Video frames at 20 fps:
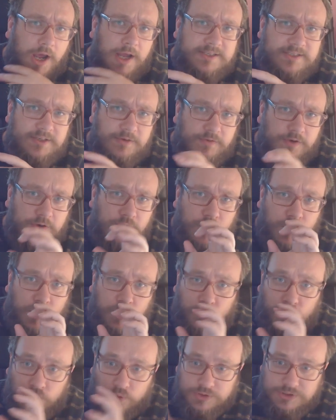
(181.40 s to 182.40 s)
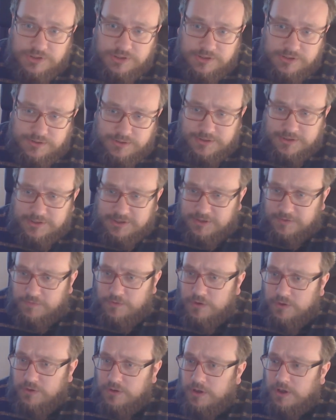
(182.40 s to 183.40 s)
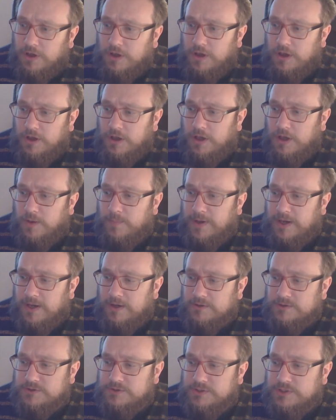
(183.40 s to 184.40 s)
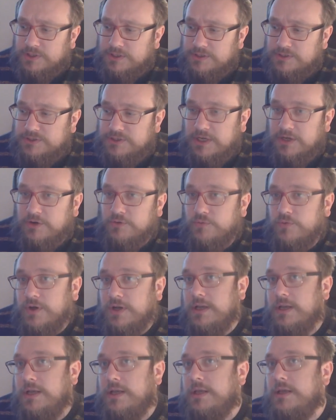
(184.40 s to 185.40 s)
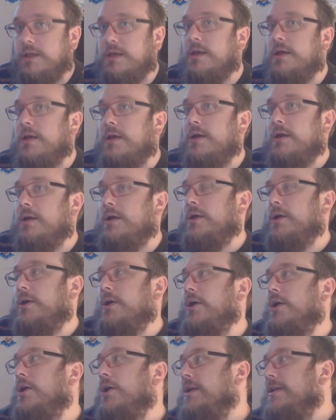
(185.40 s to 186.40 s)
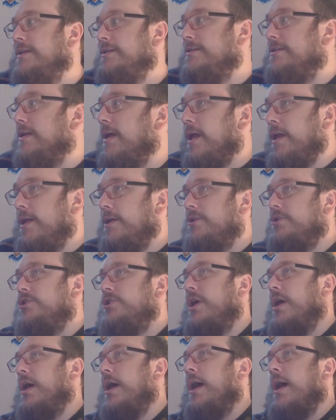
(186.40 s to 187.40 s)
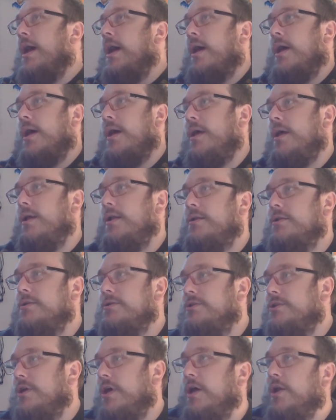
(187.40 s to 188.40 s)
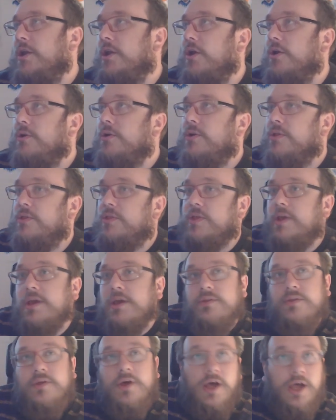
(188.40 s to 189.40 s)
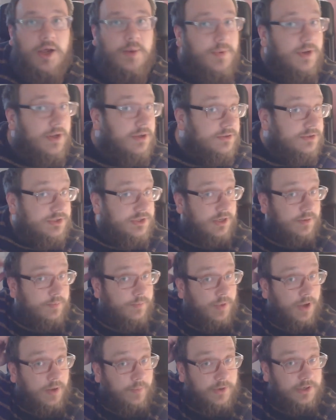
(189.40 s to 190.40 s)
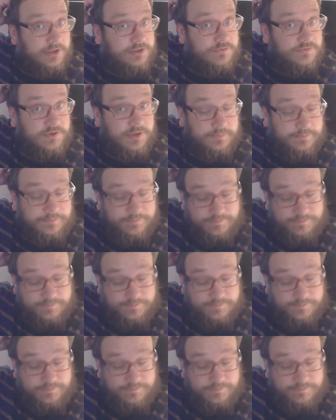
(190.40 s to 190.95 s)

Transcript: definitely recorded a devlog about this at a really early stage, and I don't think that I uploaded it, but I might have done.